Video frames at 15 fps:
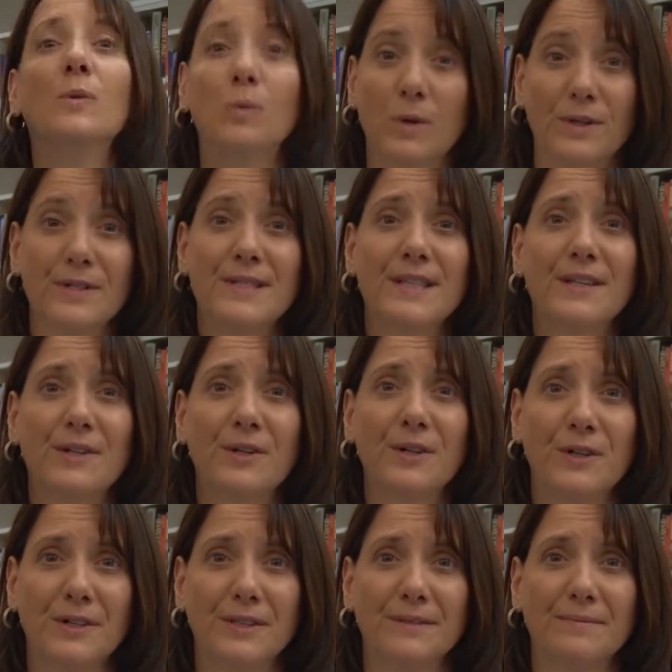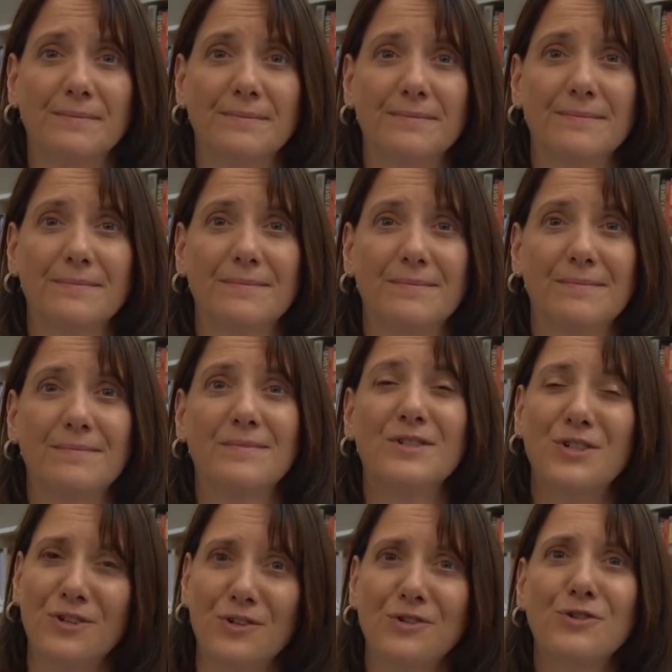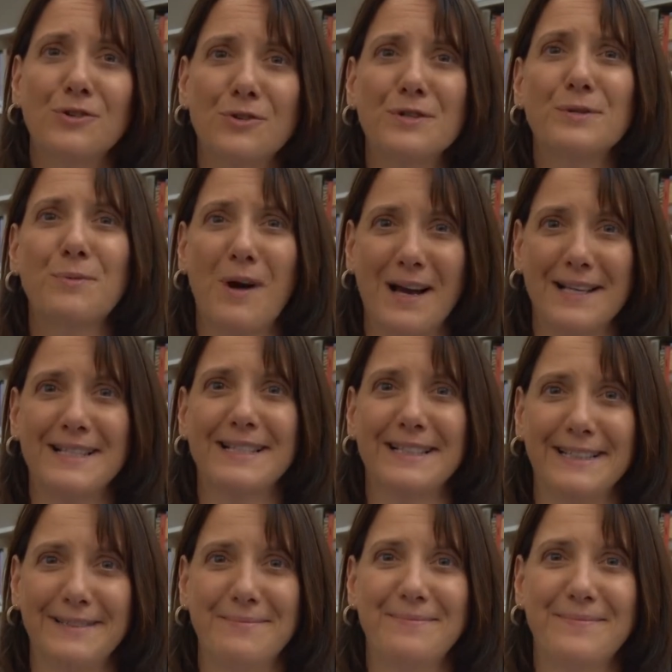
Words can hurt. Choose yours wisely.